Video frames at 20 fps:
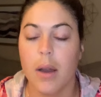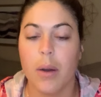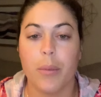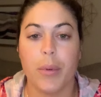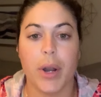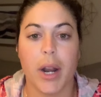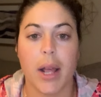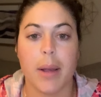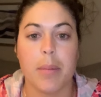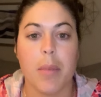
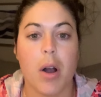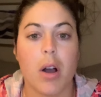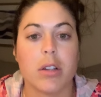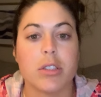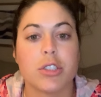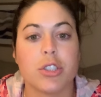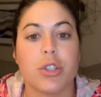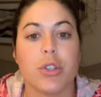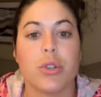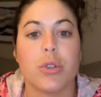When I'm
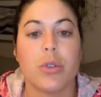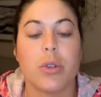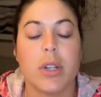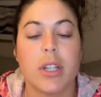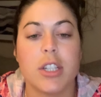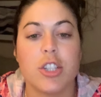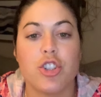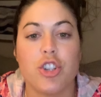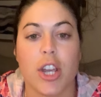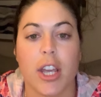also
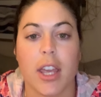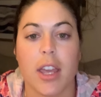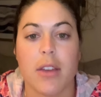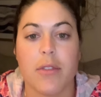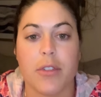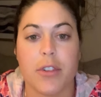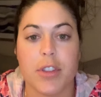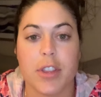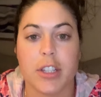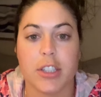
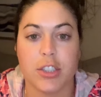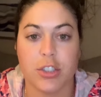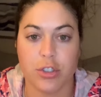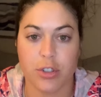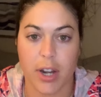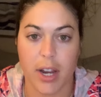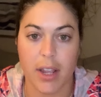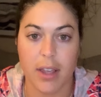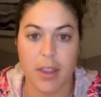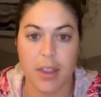checking for the
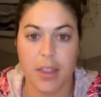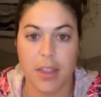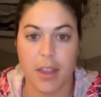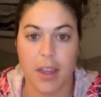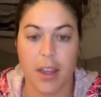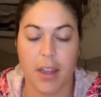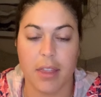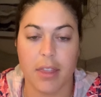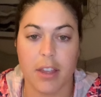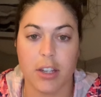strength
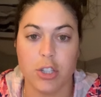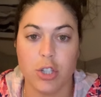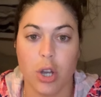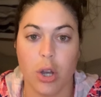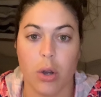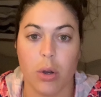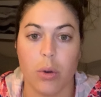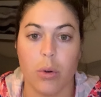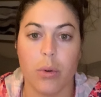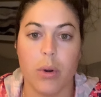and the
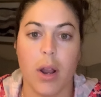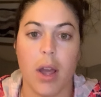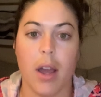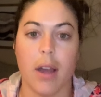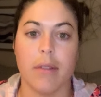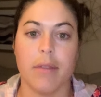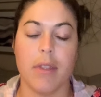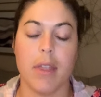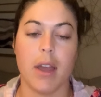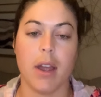tone
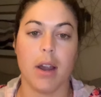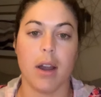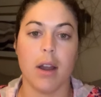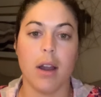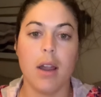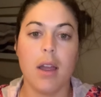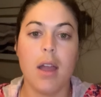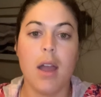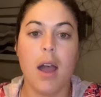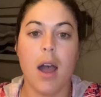of
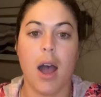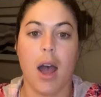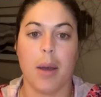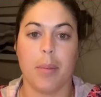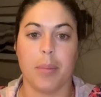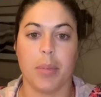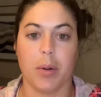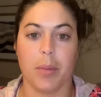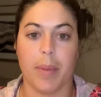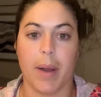their
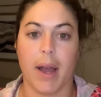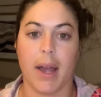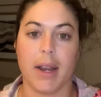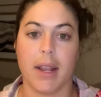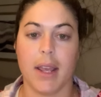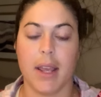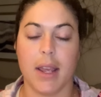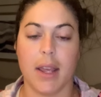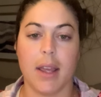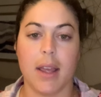upper
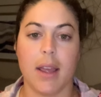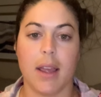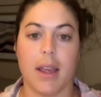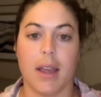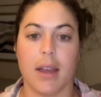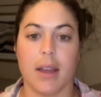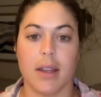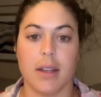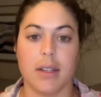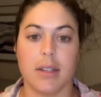body
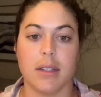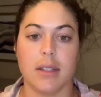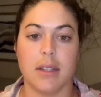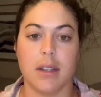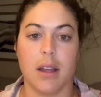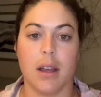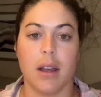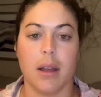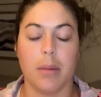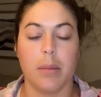and
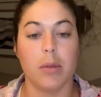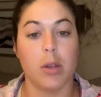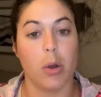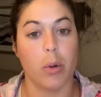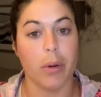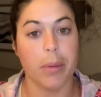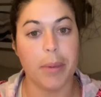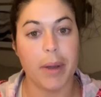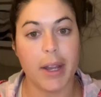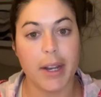
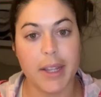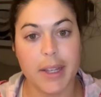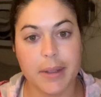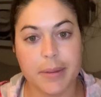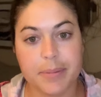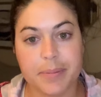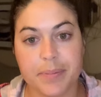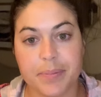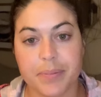lower body,